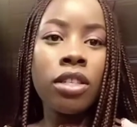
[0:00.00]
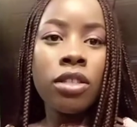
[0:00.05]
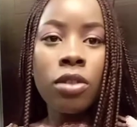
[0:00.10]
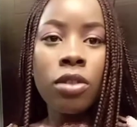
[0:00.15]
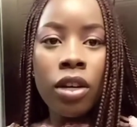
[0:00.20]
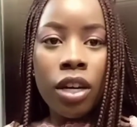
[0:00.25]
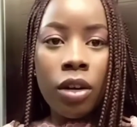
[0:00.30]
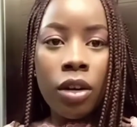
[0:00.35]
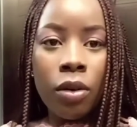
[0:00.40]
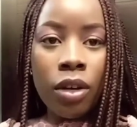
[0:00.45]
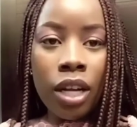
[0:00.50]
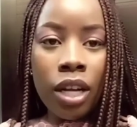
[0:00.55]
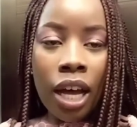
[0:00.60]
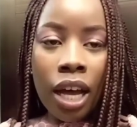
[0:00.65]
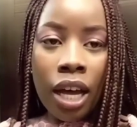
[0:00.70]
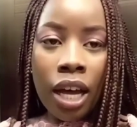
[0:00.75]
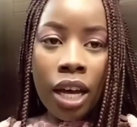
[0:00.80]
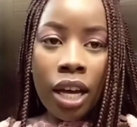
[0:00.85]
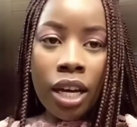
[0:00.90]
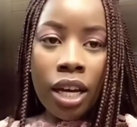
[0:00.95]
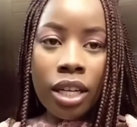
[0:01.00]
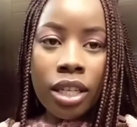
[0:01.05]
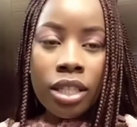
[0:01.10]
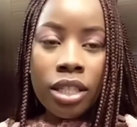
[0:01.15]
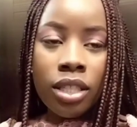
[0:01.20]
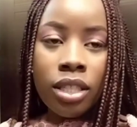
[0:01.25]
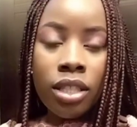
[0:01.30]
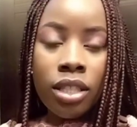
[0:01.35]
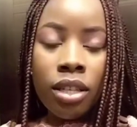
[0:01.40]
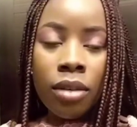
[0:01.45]
round
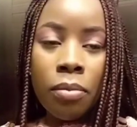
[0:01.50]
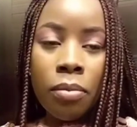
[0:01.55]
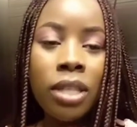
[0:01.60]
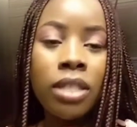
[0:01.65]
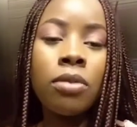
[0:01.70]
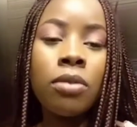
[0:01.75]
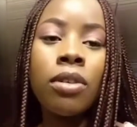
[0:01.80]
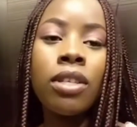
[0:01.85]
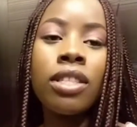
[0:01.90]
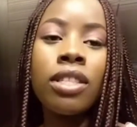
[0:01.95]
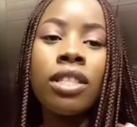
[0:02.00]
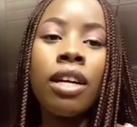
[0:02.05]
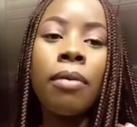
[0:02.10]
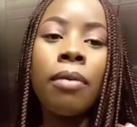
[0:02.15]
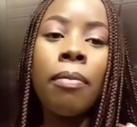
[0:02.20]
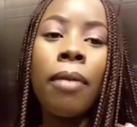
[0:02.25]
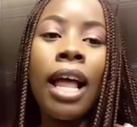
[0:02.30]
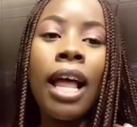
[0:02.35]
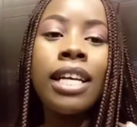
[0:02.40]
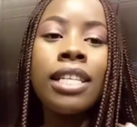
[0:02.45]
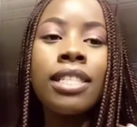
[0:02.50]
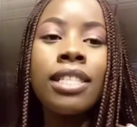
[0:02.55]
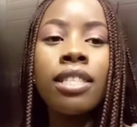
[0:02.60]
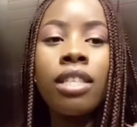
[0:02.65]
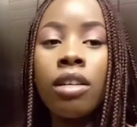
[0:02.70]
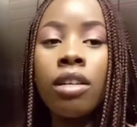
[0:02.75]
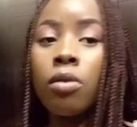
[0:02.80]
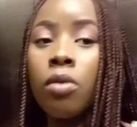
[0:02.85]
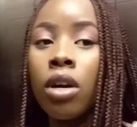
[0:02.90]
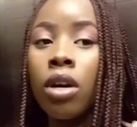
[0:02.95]
at Best Western Plus, and
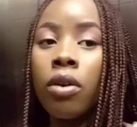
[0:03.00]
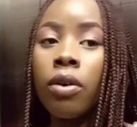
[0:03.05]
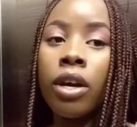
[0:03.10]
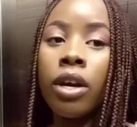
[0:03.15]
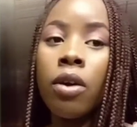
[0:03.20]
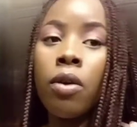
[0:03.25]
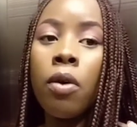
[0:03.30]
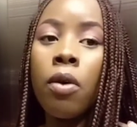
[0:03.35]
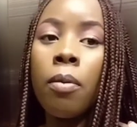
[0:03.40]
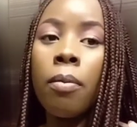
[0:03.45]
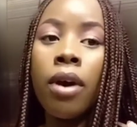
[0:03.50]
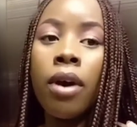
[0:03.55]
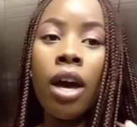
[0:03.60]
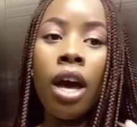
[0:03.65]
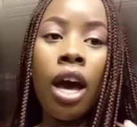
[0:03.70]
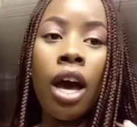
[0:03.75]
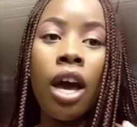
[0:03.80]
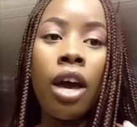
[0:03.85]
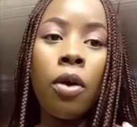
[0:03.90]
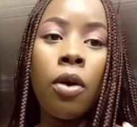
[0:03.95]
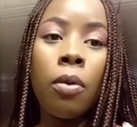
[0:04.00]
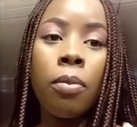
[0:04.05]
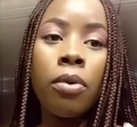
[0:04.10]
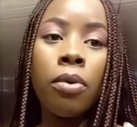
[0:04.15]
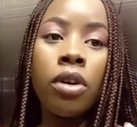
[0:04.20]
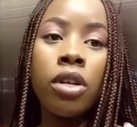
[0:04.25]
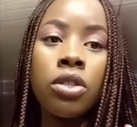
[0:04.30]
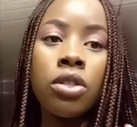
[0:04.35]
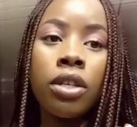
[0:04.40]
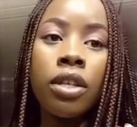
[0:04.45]
we are going home. No, I
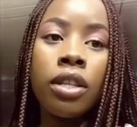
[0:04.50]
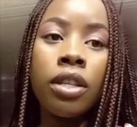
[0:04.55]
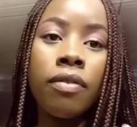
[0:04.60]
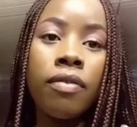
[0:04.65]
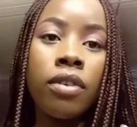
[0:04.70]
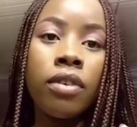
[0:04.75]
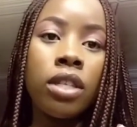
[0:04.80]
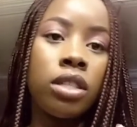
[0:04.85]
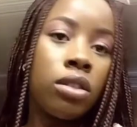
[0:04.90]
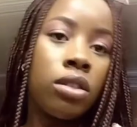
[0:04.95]
hope you enjoyed the video.